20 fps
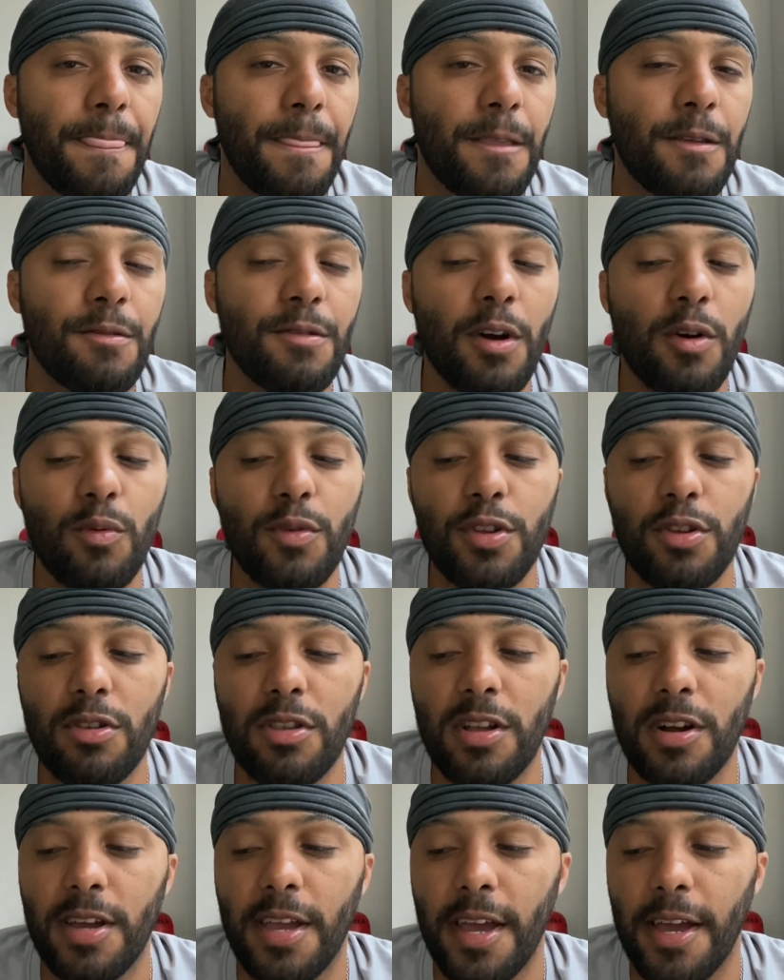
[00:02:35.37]
You know, when you
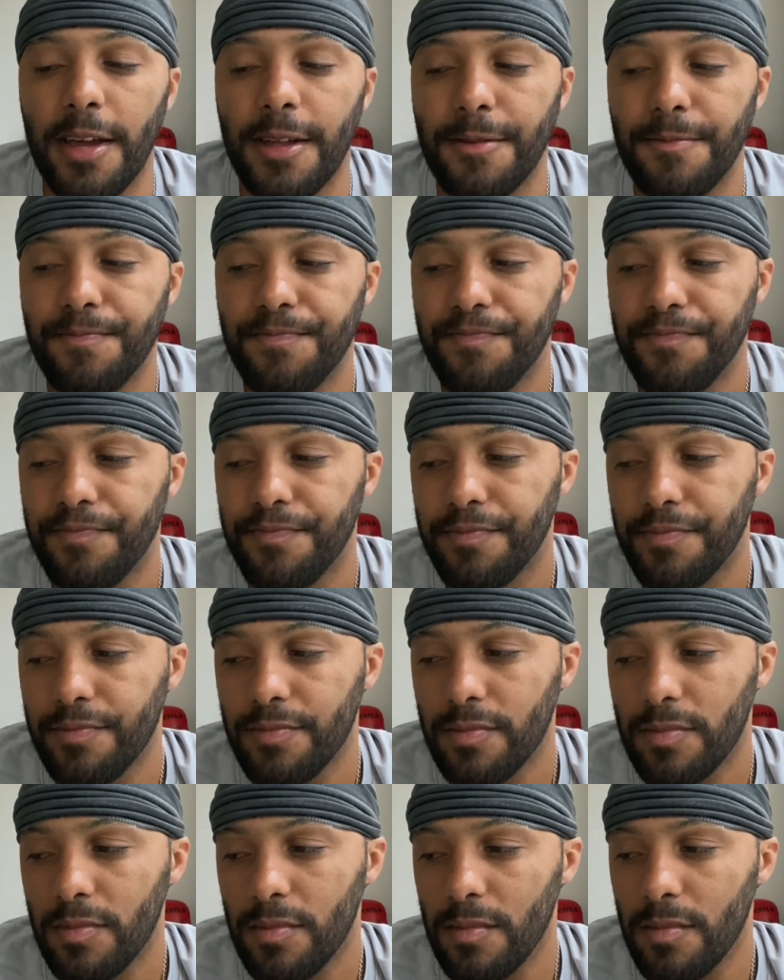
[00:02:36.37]
look at
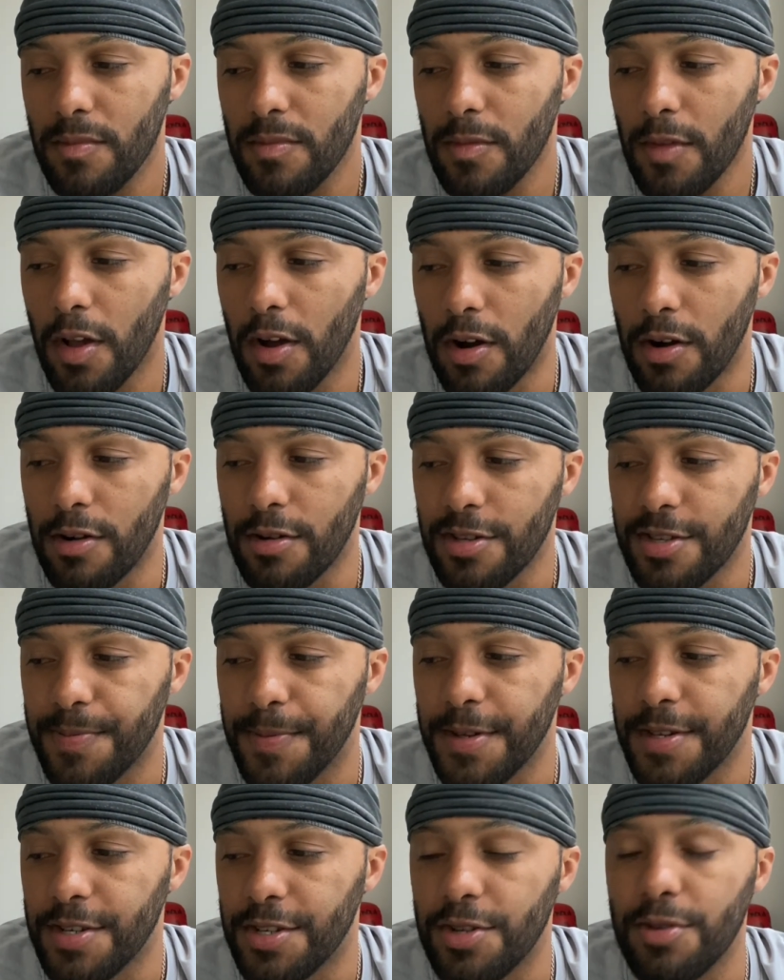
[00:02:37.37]
Errol
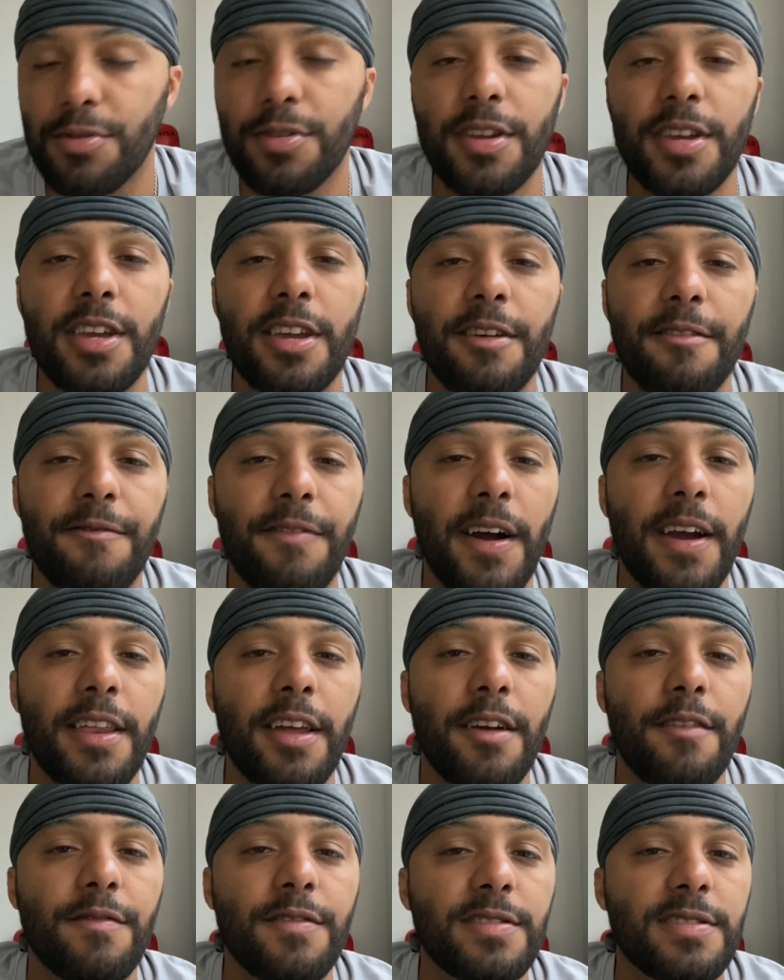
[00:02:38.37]
Spence Jr., he can fight
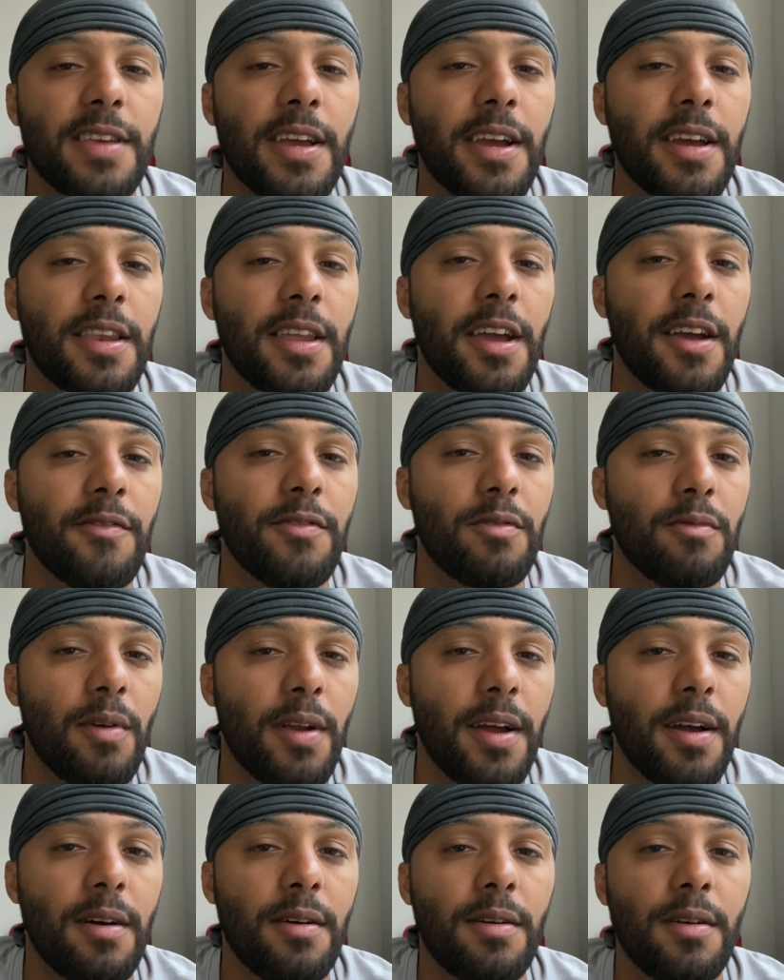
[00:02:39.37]
every second of every
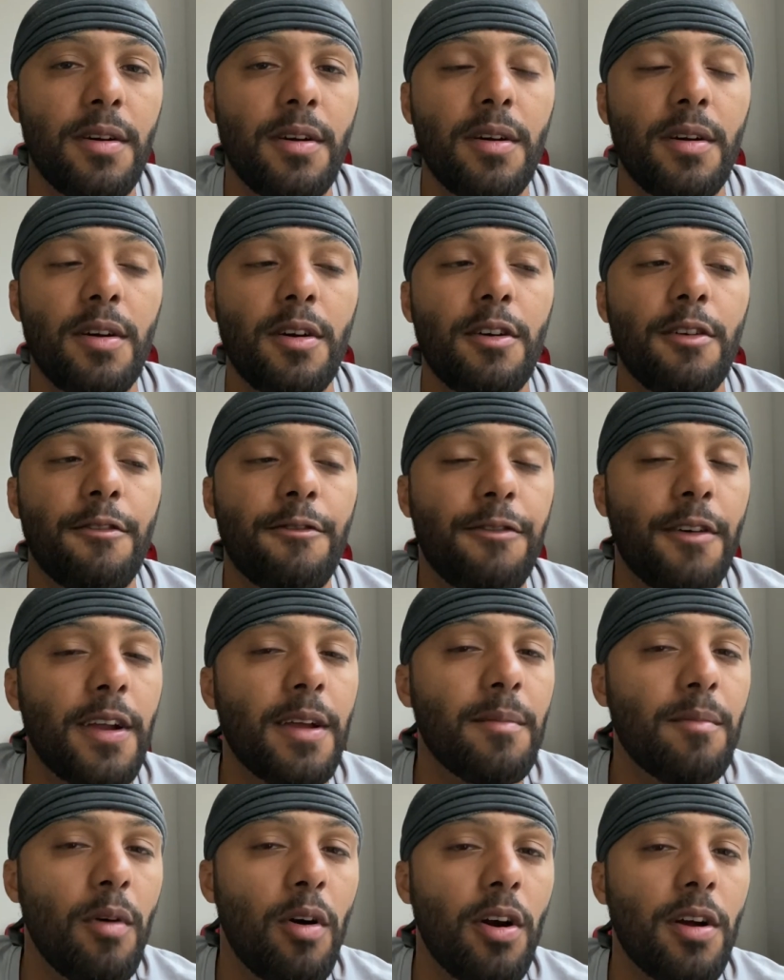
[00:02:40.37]
round.
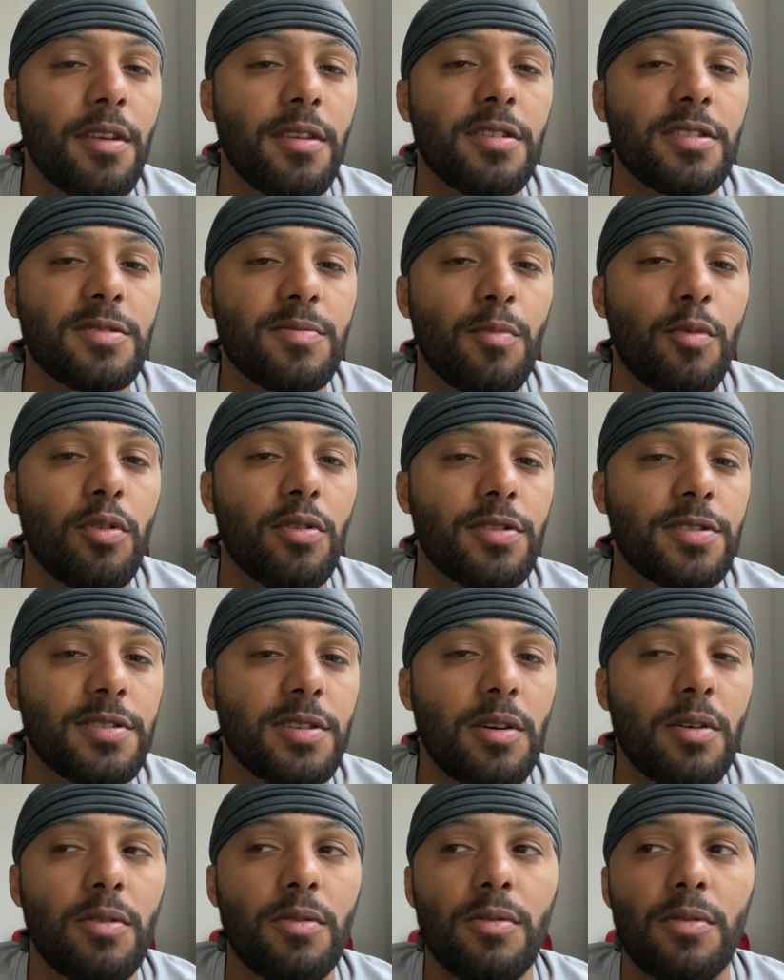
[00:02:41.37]
Frank Martin is more
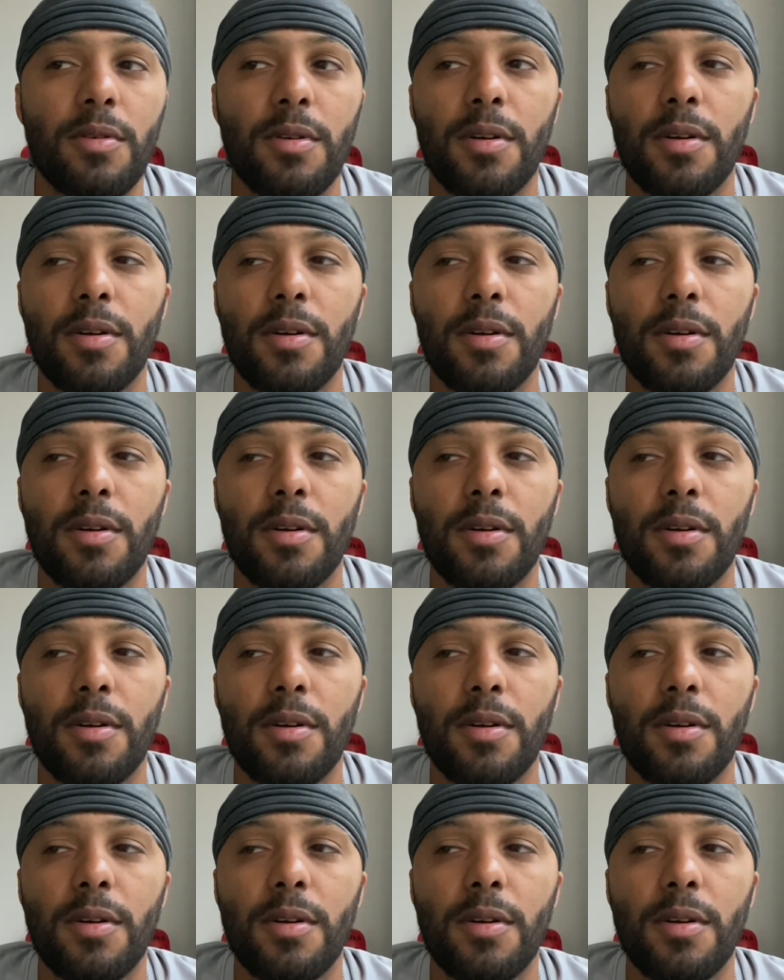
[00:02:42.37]
so